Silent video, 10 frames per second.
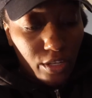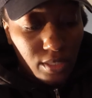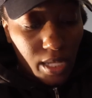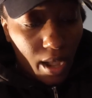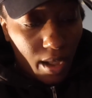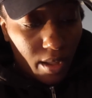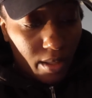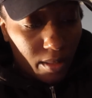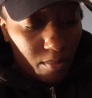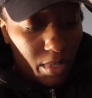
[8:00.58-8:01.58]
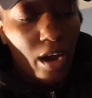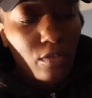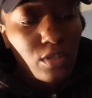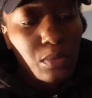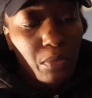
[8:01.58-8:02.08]
your time.
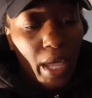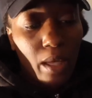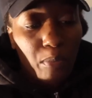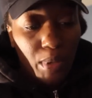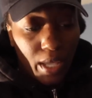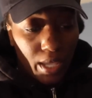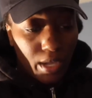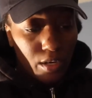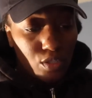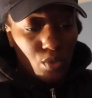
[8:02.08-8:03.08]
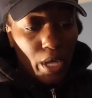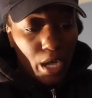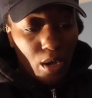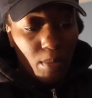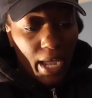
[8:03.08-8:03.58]
Arrows may appear to
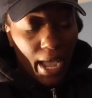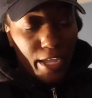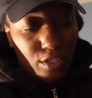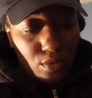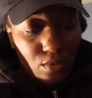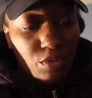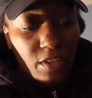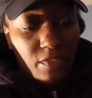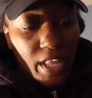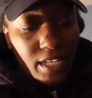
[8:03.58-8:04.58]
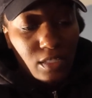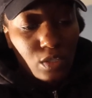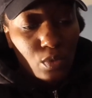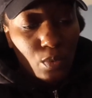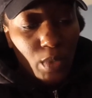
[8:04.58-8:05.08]
help guide you. Green
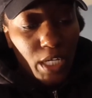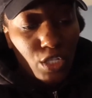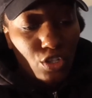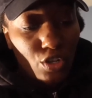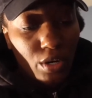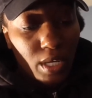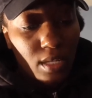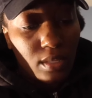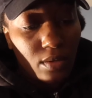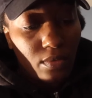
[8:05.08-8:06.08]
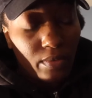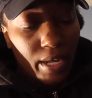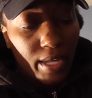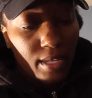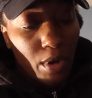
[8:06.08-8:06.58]
flashes when you're in the
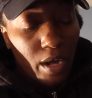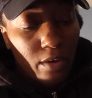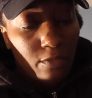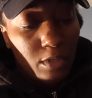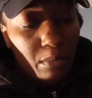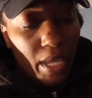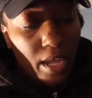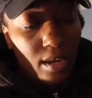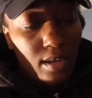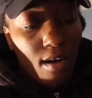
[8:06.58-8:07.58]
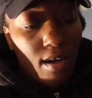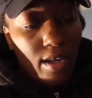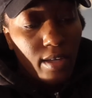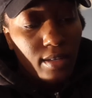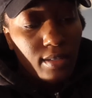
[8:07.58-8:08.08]
right spot. Remain
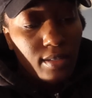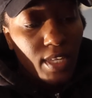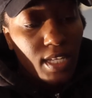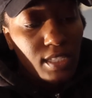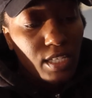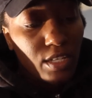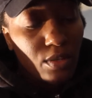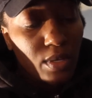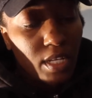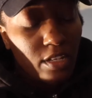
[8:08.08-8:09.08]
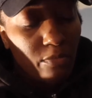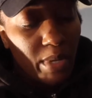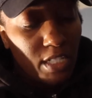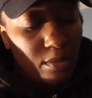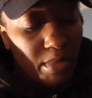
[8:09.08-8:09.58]
on until end of
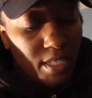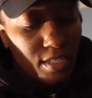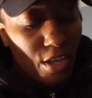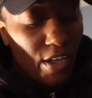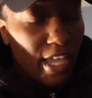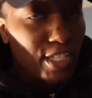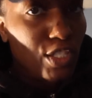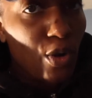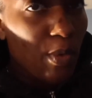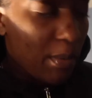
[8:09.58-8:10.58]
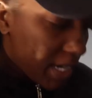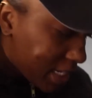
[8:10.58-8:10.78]
measurements. Okay, so what we're